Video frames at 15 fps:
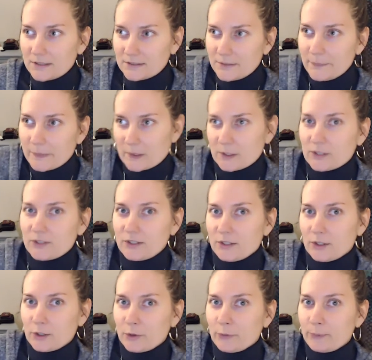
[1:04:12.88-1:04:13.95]
person
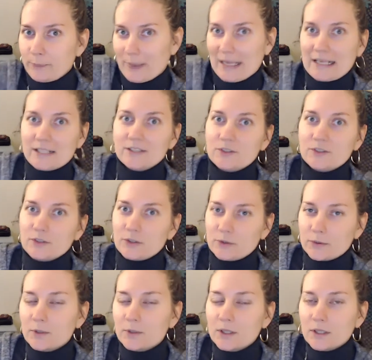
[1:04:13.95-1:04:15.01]
who pays
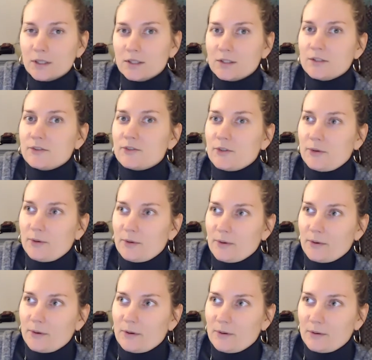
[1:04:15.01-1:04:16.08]
you.
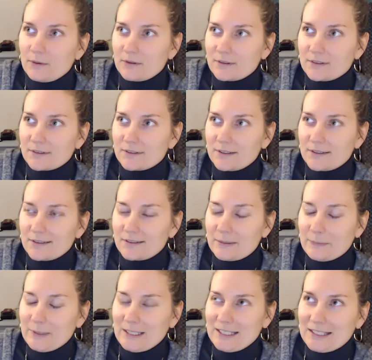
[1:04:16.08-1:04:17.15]
So I
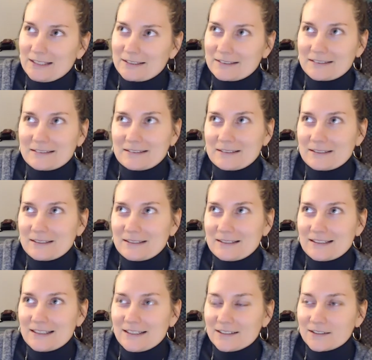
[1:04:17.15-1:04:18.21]
mean,
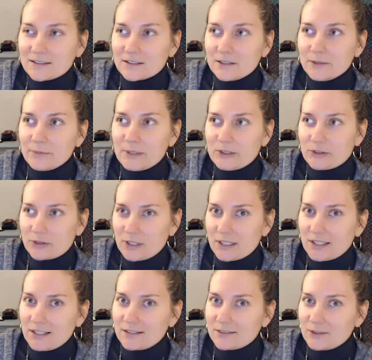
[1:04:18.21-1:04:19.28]
it's going to be
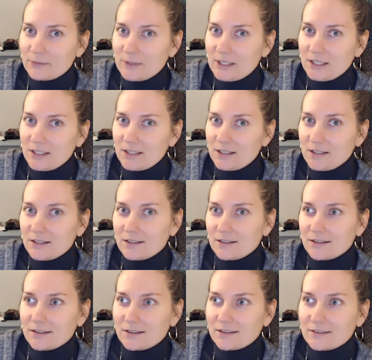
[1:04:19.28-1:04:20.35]
tricky to
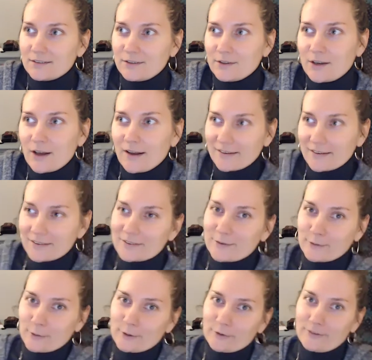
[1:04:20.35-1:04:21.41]
not
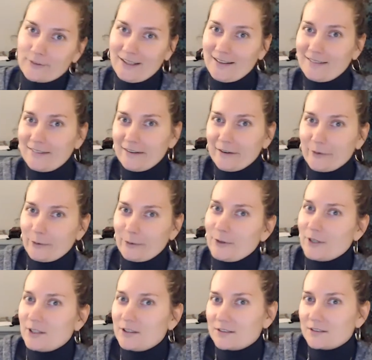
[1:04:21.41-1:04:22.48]
sort of take the
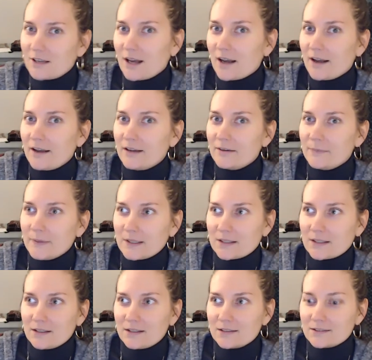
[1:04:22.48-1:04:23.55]
owner's side,
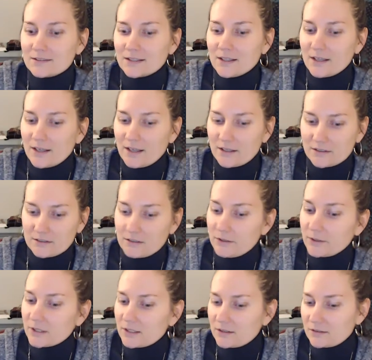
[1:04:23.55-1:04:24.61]
because as you
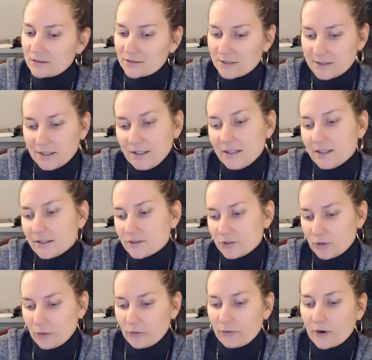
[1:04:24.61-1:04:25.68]
can see
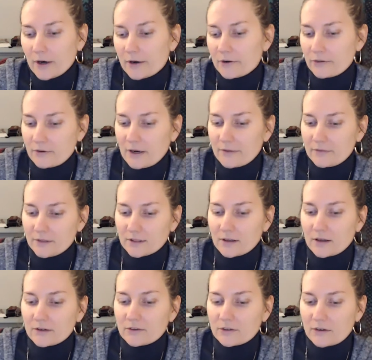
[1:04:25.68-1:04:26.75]
so far throughout the
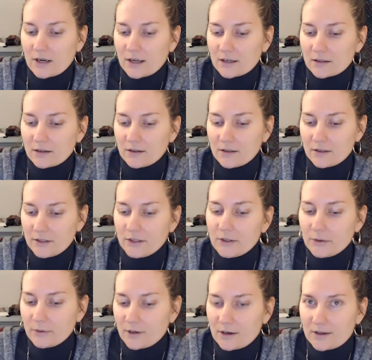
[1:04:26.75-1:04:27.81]
contract,
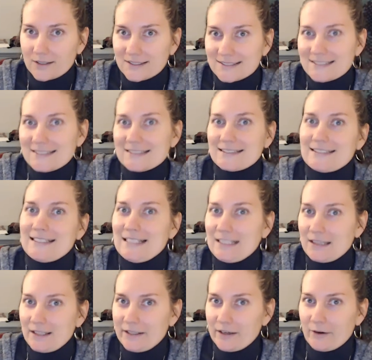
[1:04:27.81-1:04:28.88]
you are assisting
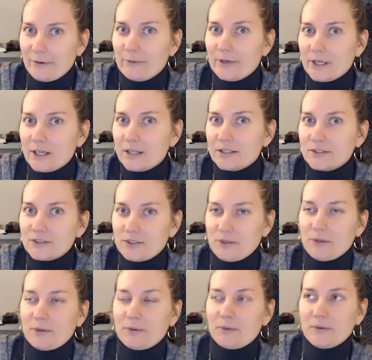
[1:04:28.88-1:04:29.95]
the owner.
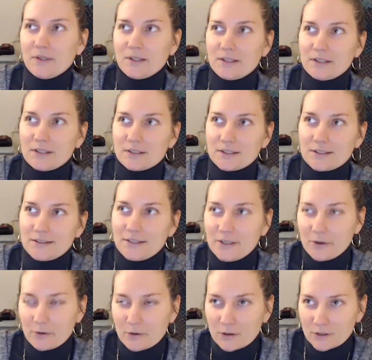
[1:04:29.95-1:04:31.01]
So the
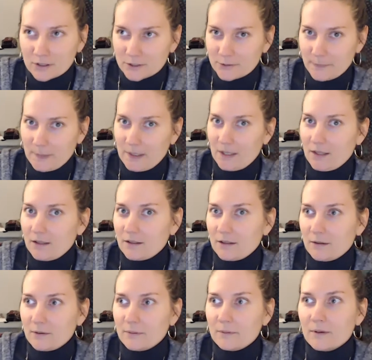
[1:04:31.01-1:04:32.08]
owner is paying
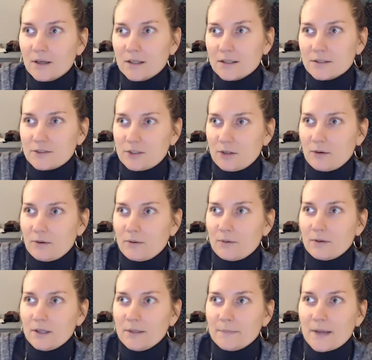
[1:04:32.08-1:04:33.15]
you. So
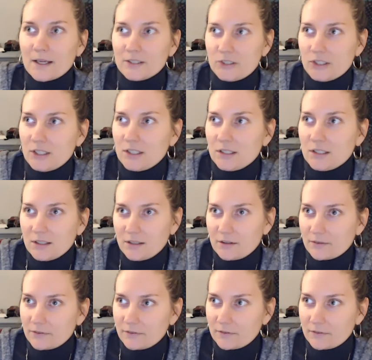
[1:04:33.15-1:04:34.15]
imagine if